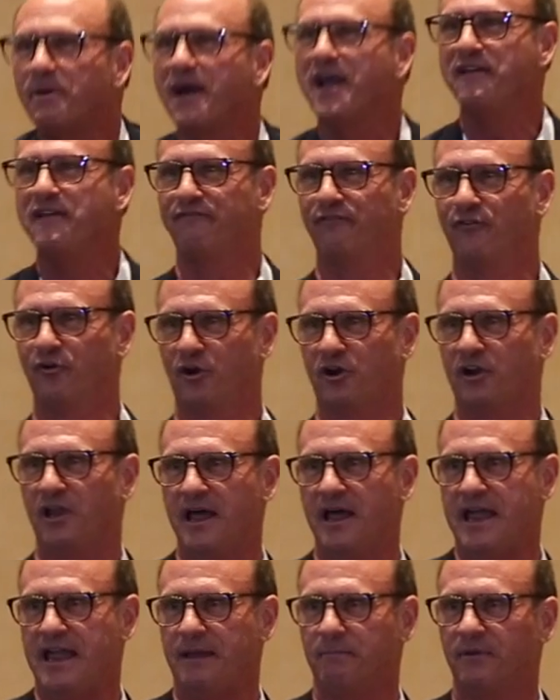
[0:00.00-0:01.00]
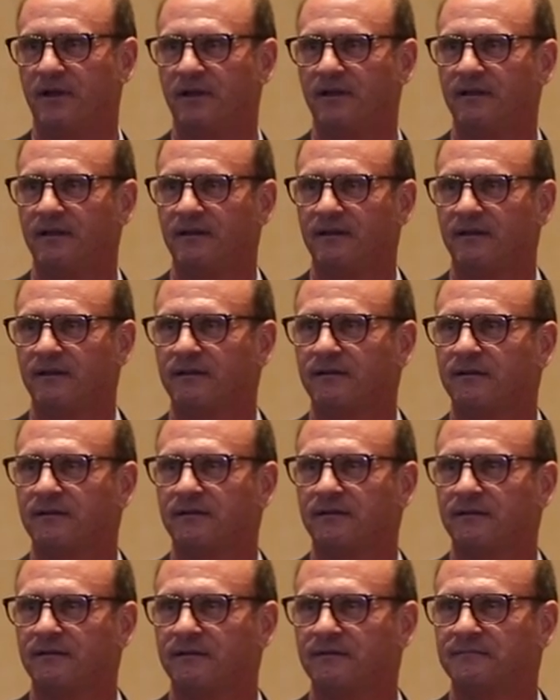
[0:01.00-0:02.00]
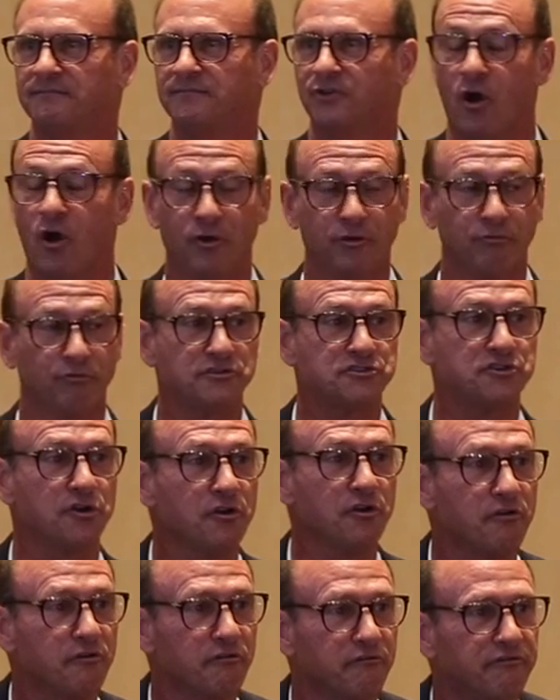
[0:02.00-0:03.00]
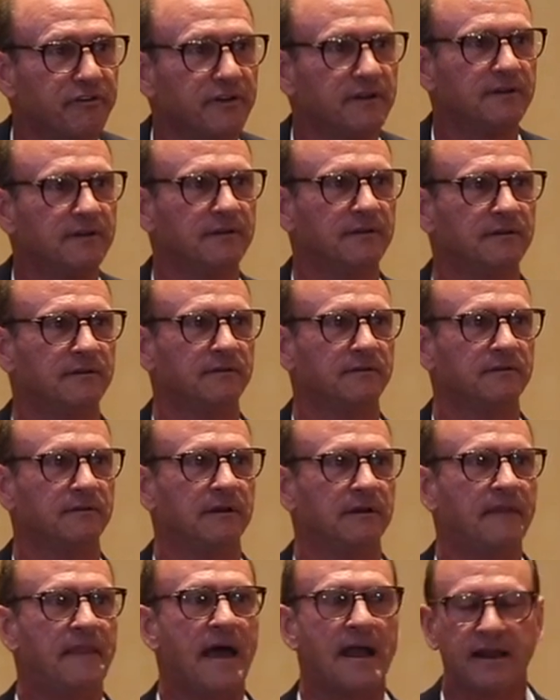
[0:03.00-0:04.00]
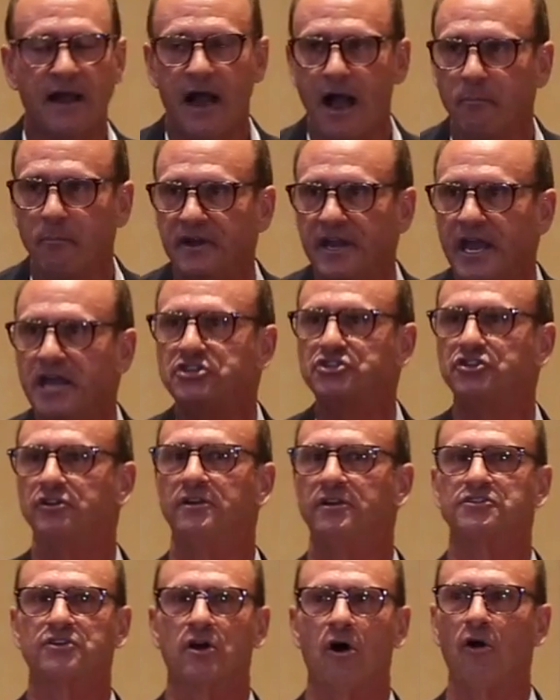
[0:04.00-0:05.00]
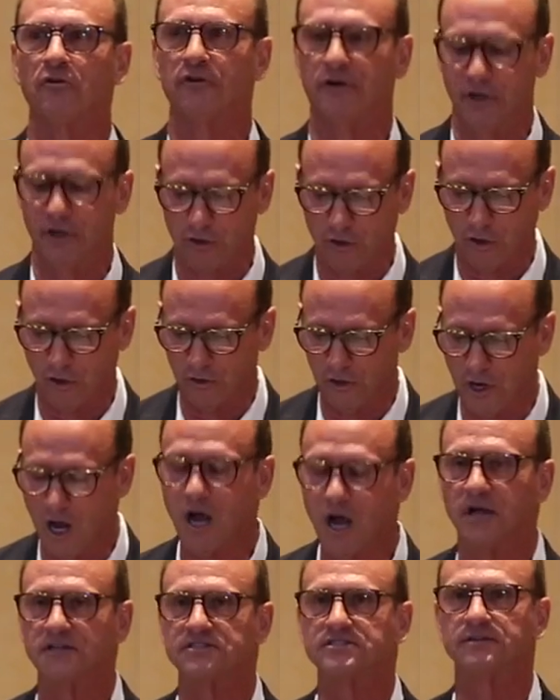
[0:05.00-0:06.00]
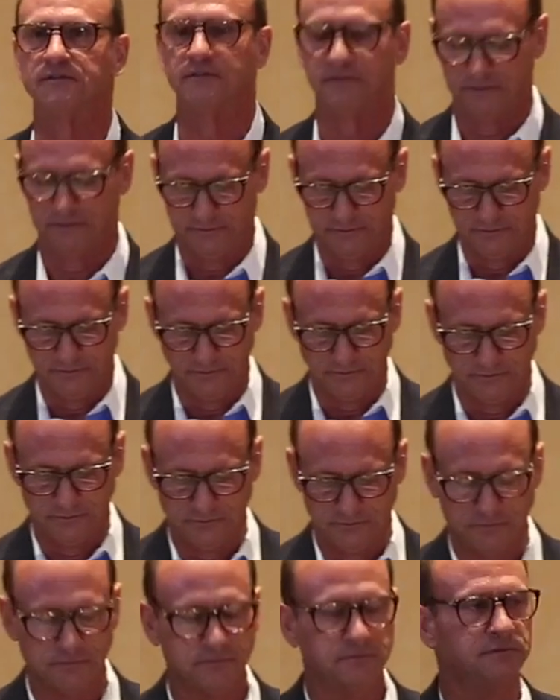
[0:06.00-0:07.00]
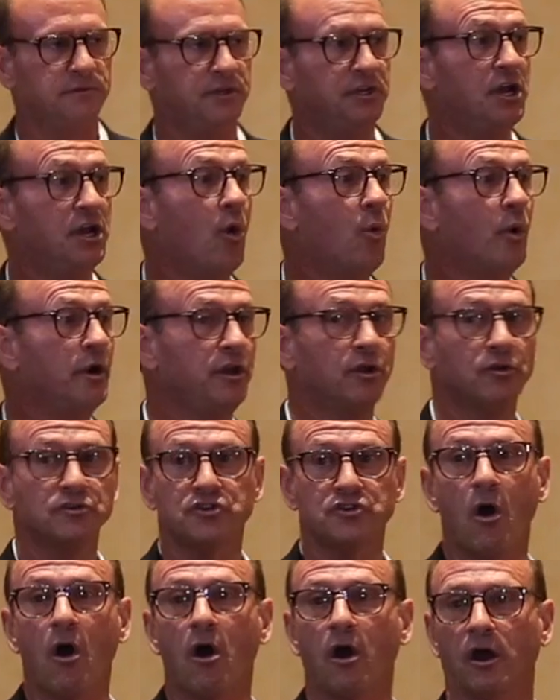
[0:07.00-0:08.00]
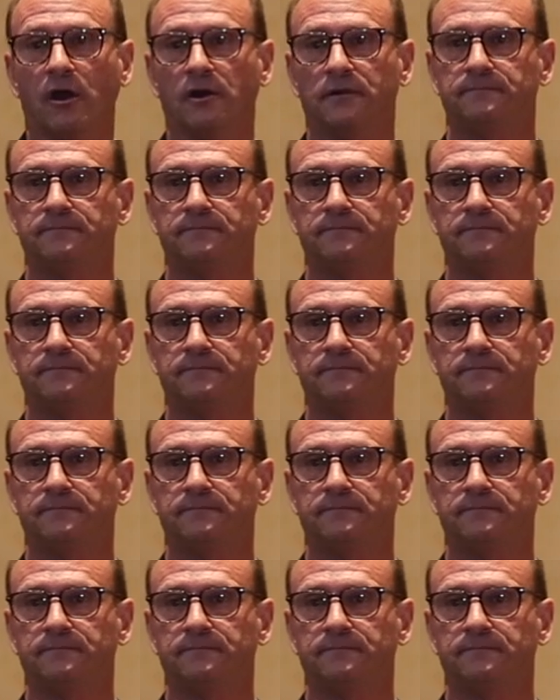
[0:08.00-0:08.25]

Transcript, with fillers: to pay for a claim, called a reserve. And that combination is called an incur loss. Do you know what yours are?